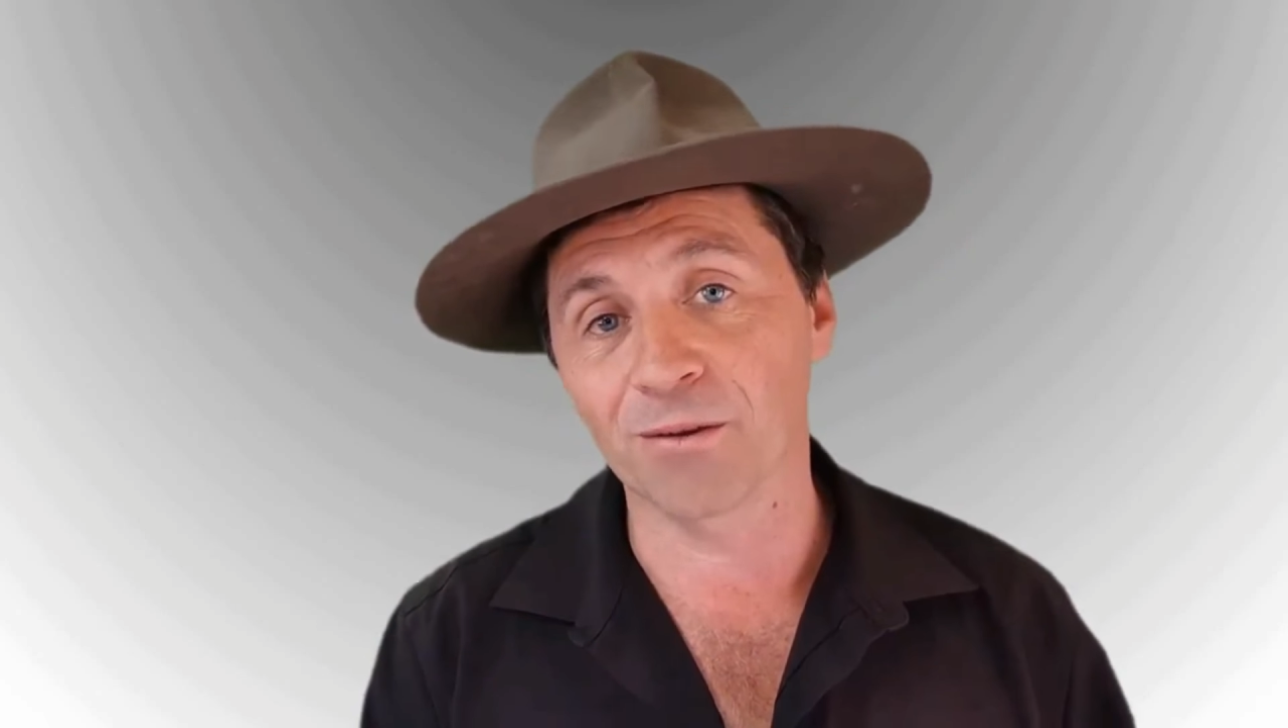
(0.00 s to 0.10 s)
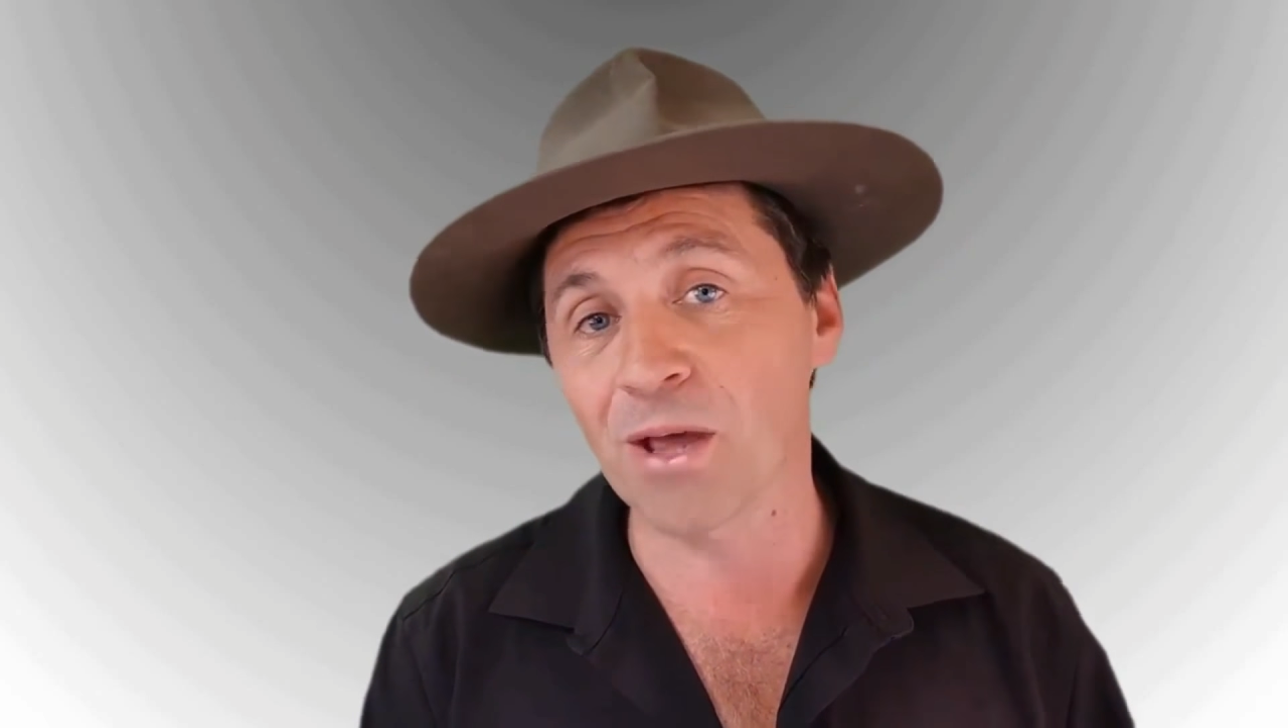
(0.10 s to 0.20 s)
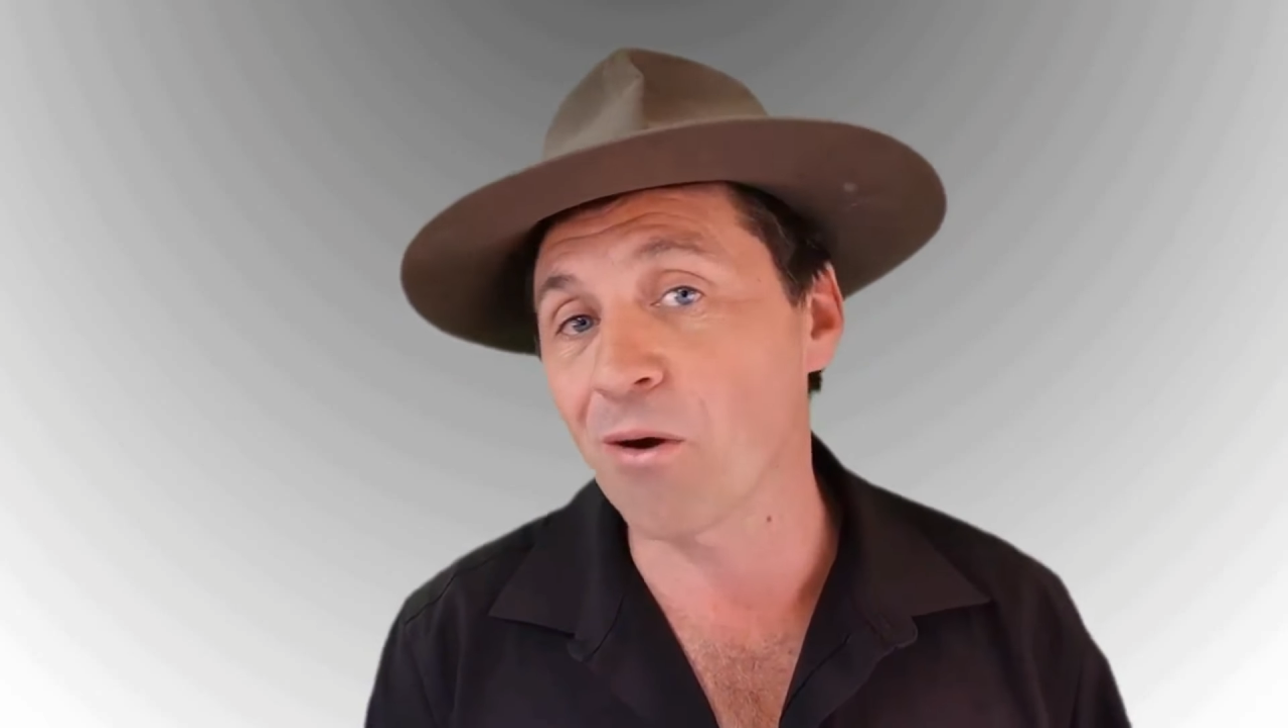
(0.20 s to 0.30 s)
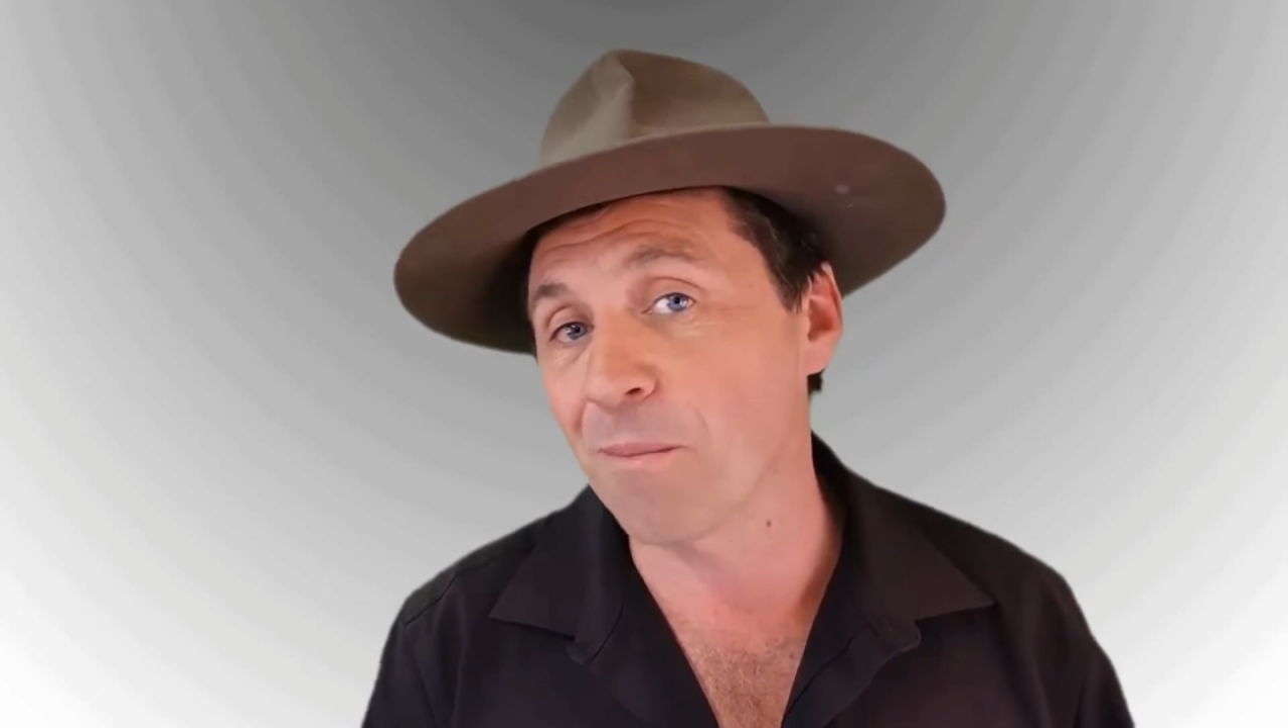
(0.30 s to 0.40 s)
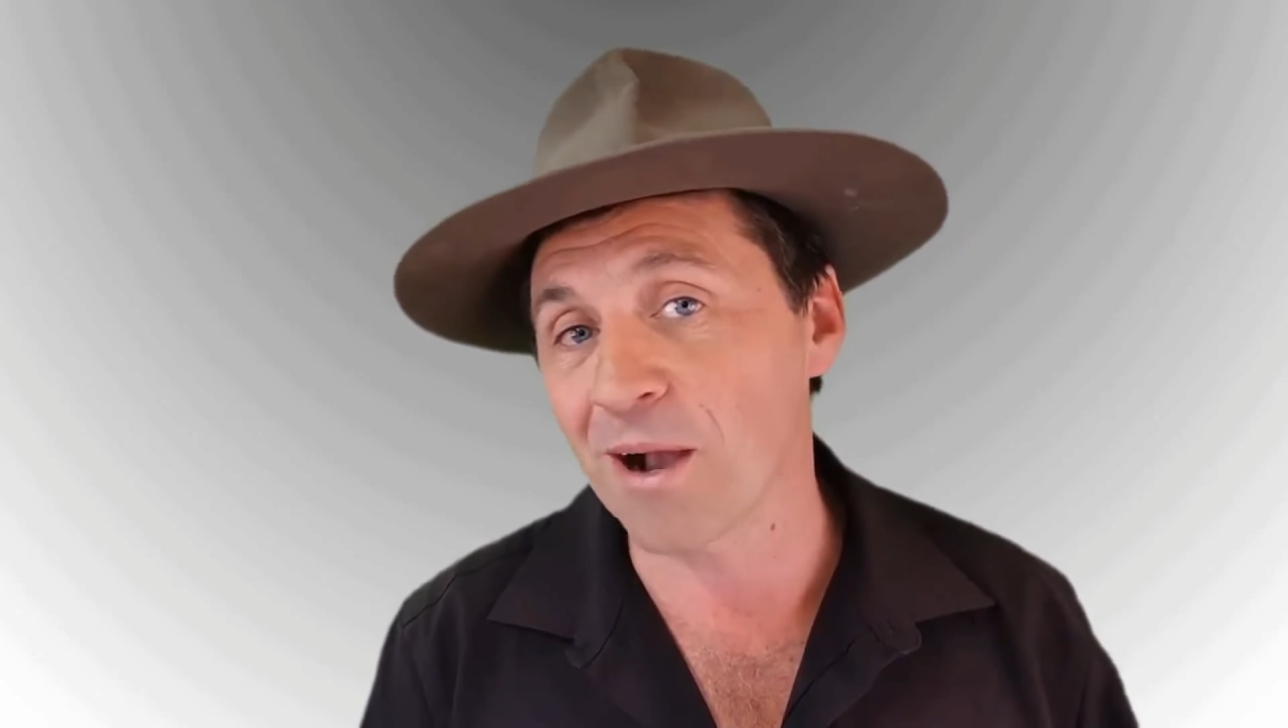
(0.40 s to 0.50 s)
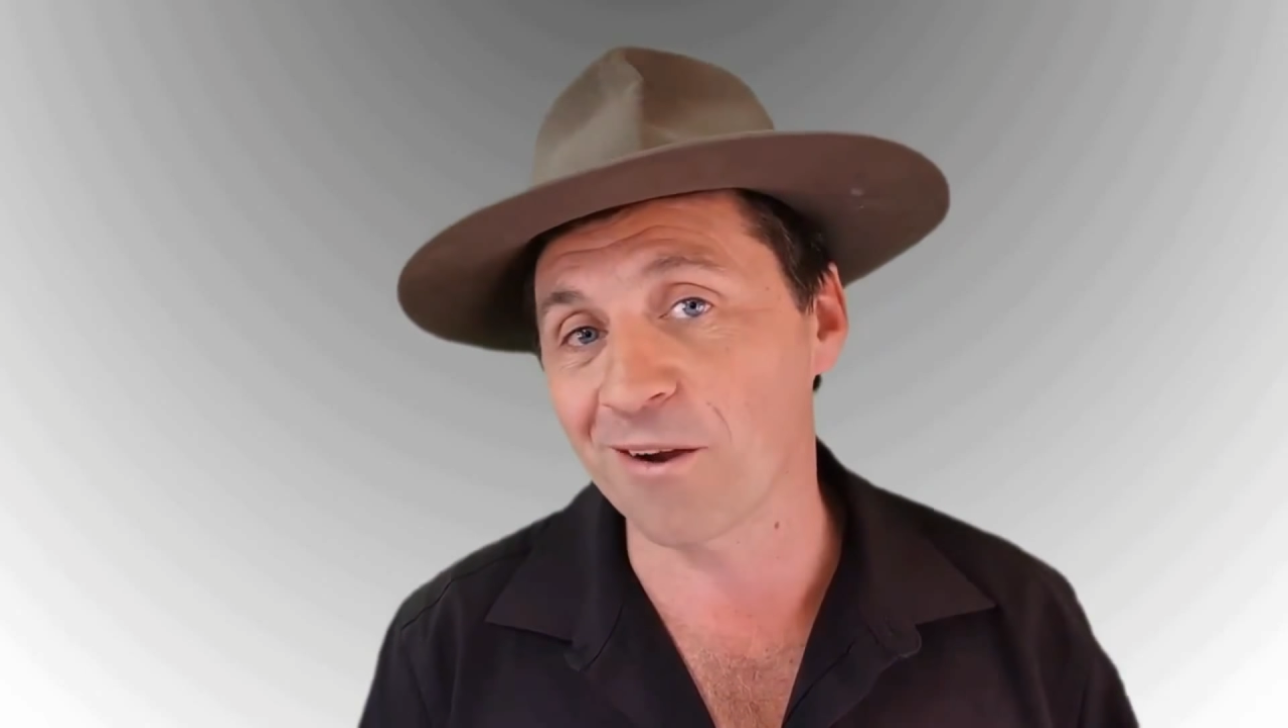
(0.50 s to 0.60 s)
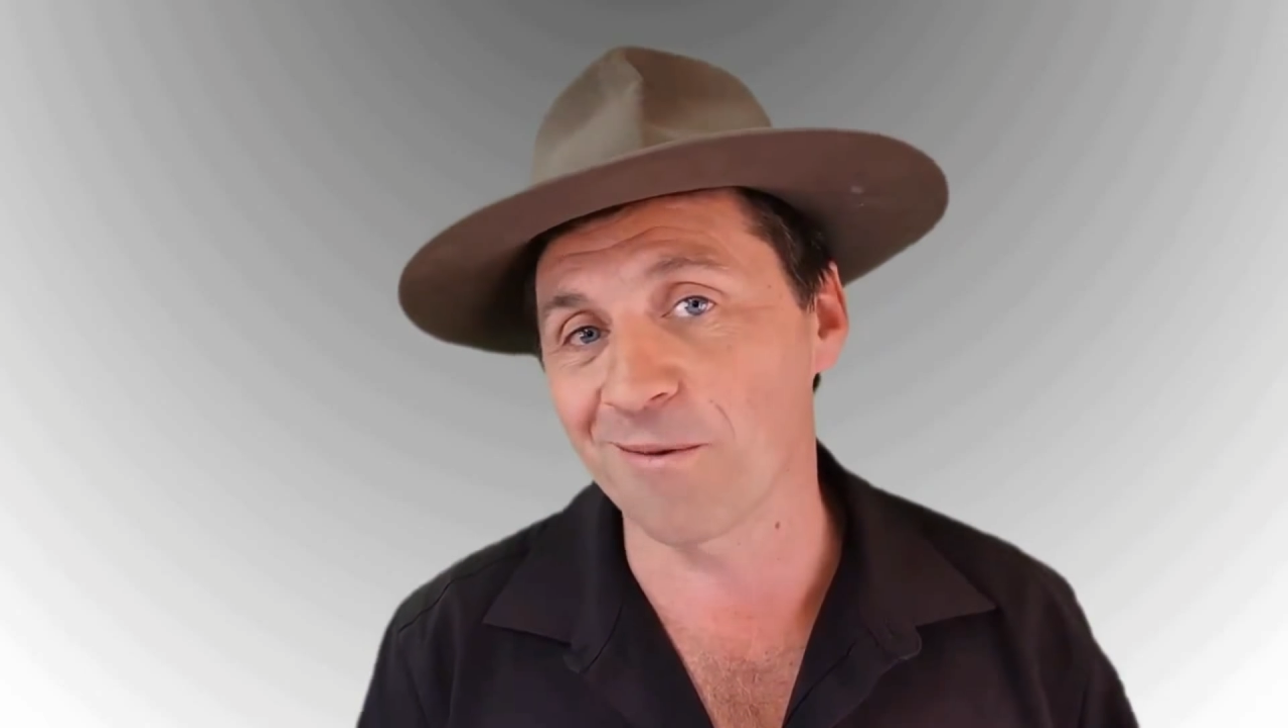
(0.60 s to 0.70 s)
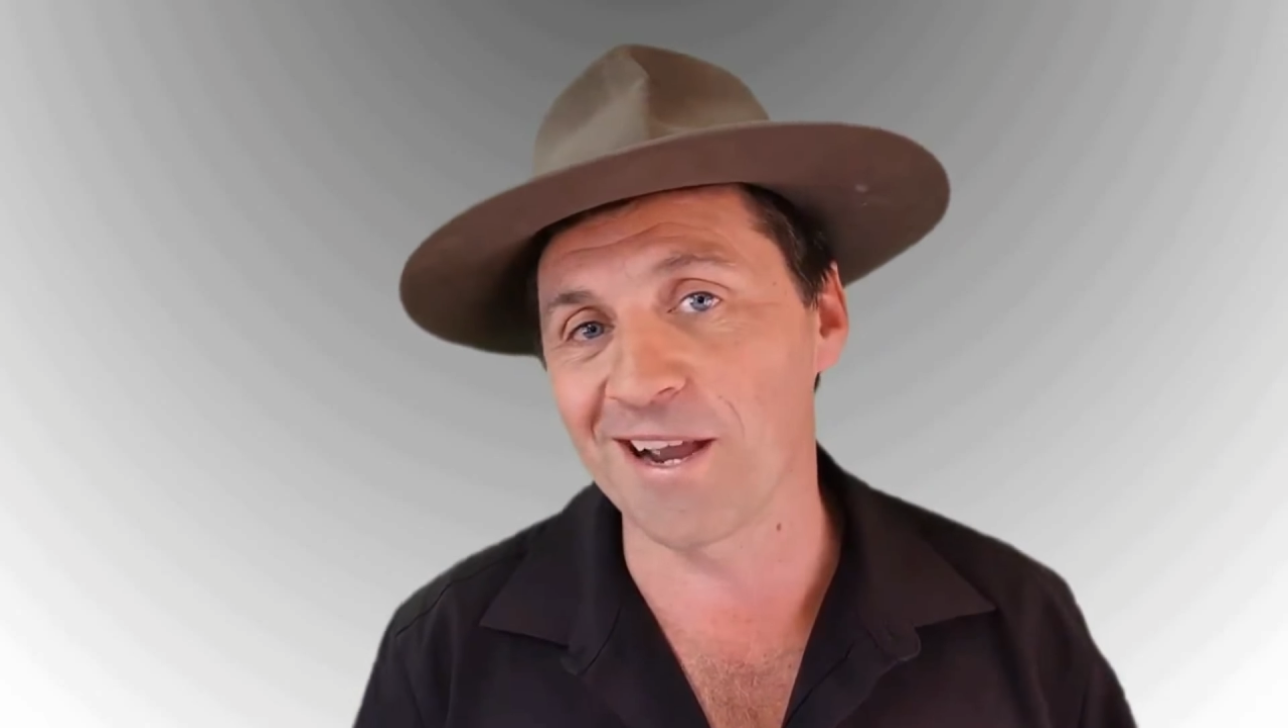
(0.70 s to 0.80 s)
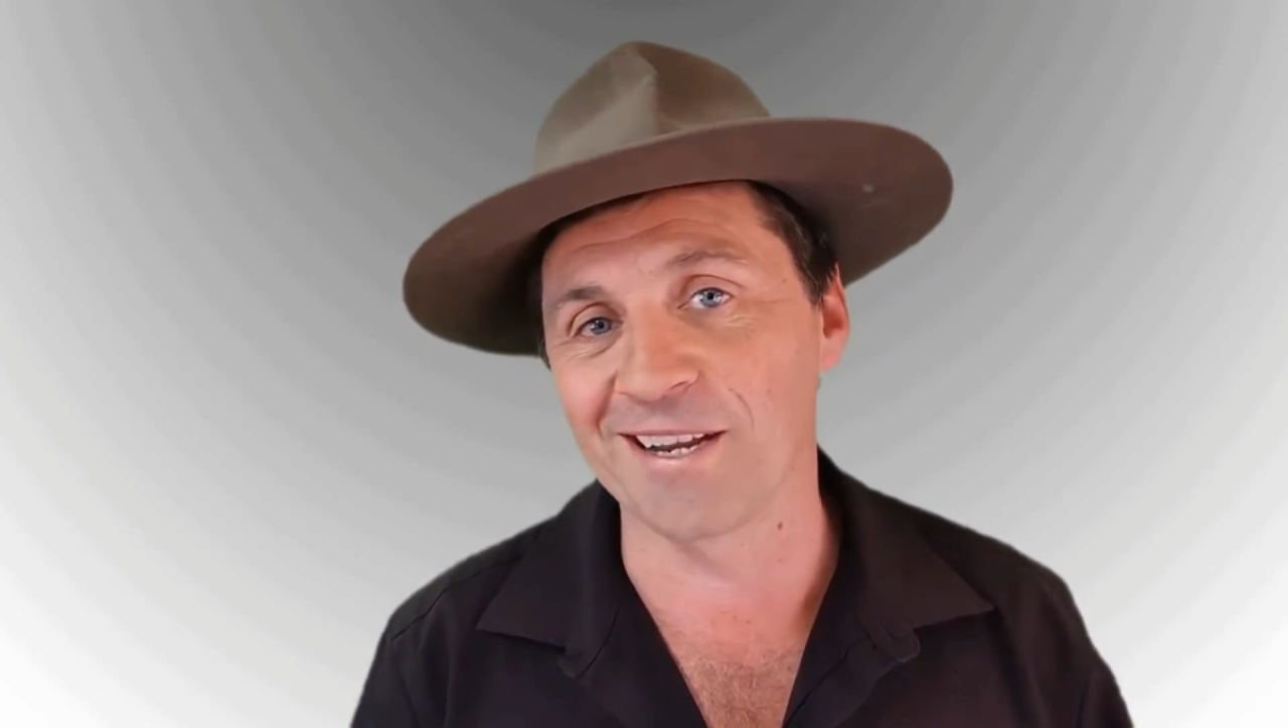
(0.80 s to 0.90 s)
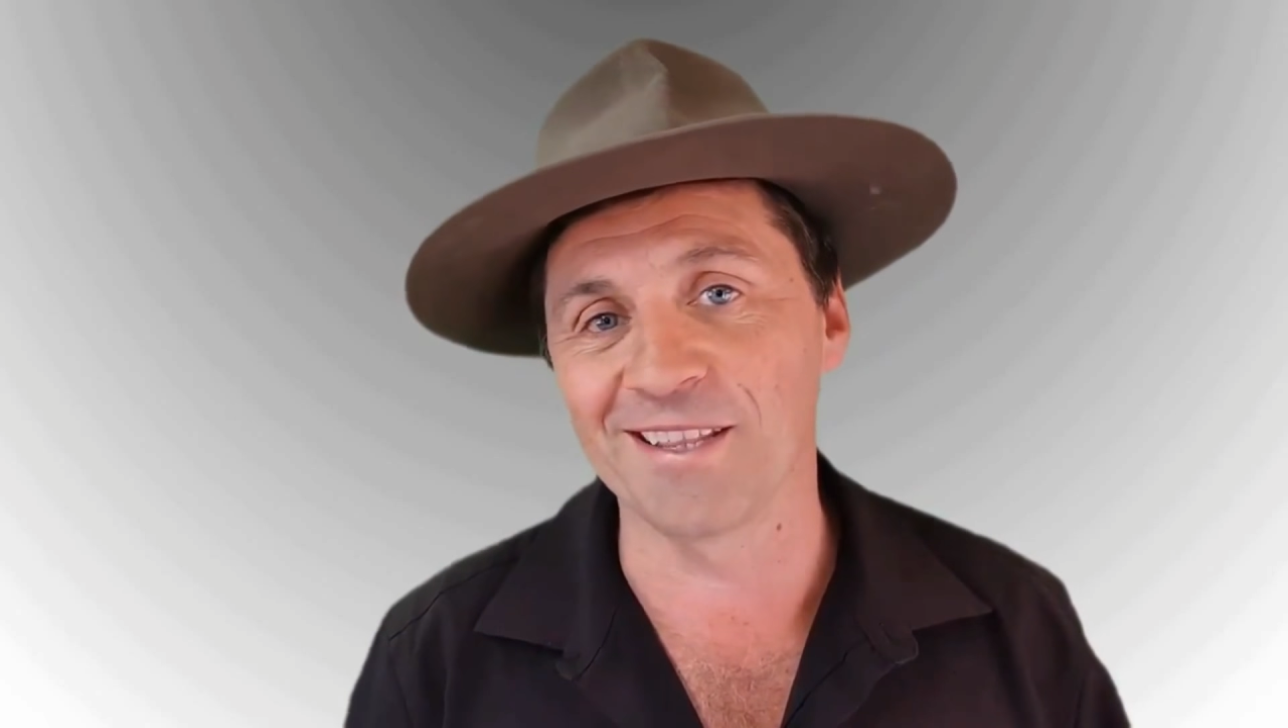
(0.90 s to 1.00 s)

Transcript: Although I muck around